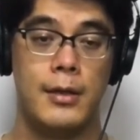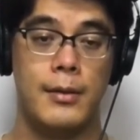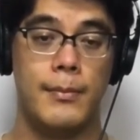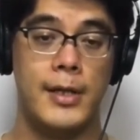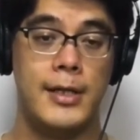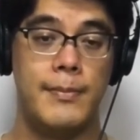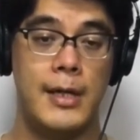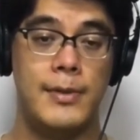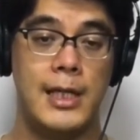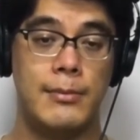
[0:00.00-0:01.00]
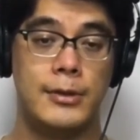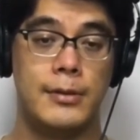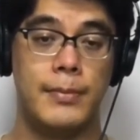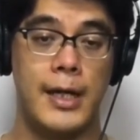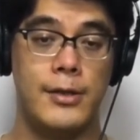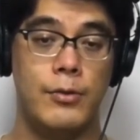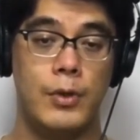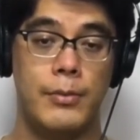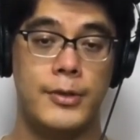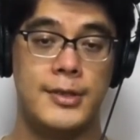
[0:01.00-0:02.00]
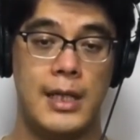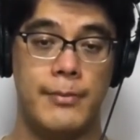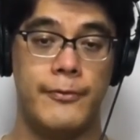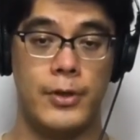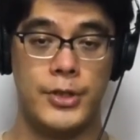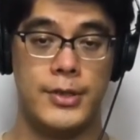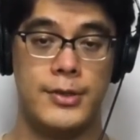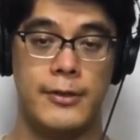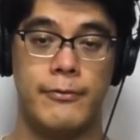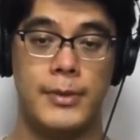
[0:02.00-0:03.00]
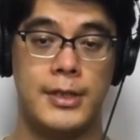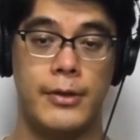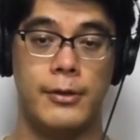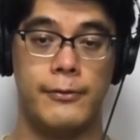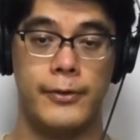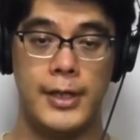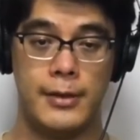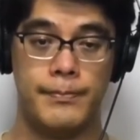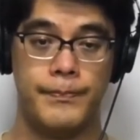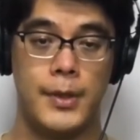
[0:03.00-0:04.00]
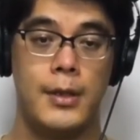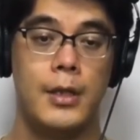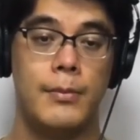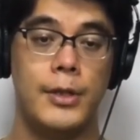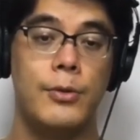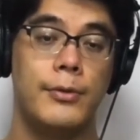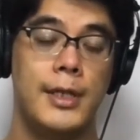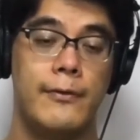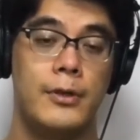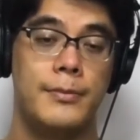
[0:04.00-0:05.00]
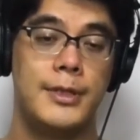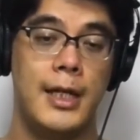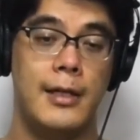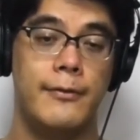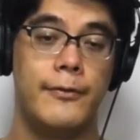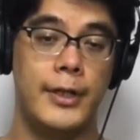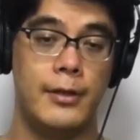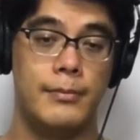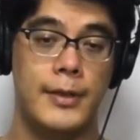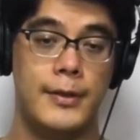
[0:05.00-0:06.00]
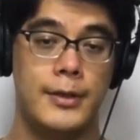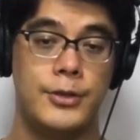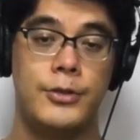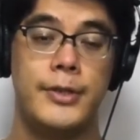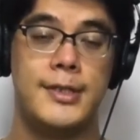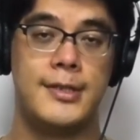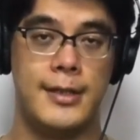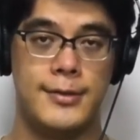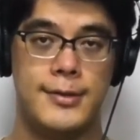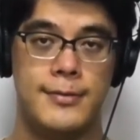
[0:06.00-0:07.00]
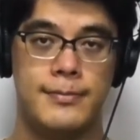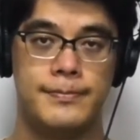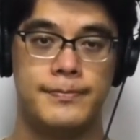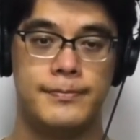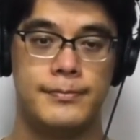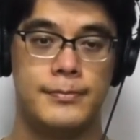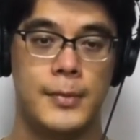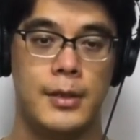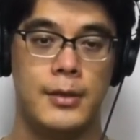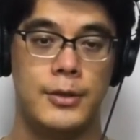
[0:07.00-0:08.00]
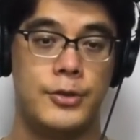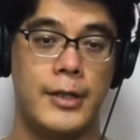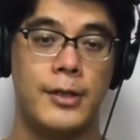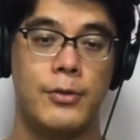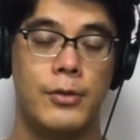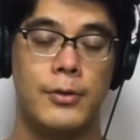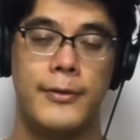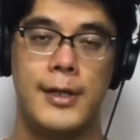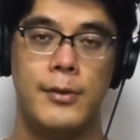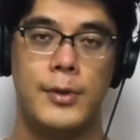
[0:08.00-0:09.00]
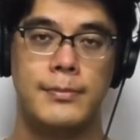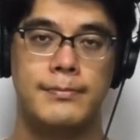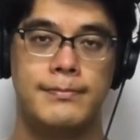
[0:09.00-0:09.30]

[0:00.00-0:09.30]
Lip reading: Money may be able to buy you rubber stamp versions of material freedom, but you will never obtain freedom in the truest sense. Strike a chord with anyone?